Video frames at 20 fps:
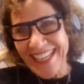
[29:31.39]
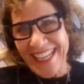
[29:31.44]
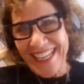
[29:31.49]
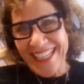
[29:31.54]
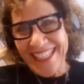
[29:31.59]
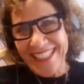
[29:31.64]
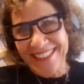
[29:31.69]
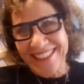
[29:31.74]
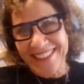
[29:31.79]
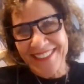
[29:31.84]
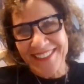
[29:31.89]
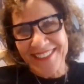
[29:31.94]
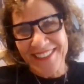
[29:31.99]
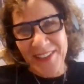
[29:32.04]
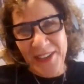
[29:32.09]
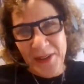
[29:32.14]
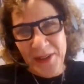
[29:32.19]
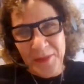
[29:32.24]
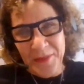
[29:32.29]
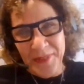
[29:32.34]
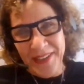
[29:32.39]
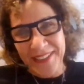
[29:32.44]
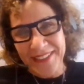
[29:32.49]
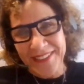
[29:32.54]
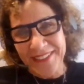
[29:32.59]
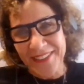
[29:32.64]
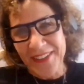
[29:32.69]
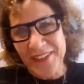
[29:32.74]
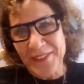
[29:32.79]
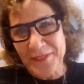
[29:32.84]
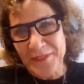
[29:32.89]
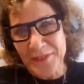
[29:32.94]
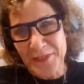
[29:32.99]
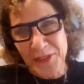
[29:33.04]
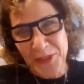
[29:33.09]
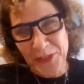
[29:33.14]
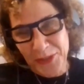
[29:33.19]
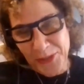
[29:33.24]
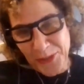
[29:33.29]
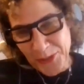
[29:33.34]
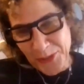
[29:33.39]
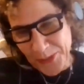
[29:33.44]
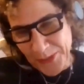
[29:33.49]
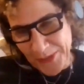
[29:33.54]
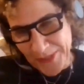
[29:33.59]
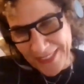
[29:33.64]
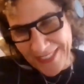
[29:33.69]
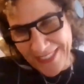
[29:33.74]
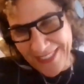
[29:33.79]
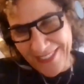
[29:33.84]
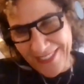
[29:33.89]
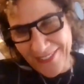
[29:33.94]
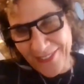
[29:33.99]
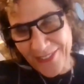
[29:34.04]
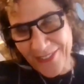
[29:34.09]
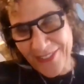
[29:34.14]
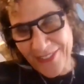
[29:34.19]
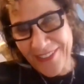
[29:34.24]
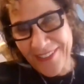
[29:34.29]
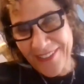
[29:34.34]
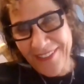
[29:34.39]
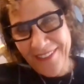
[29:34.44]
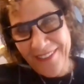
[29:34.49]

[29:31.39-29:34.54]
and I'd love to hear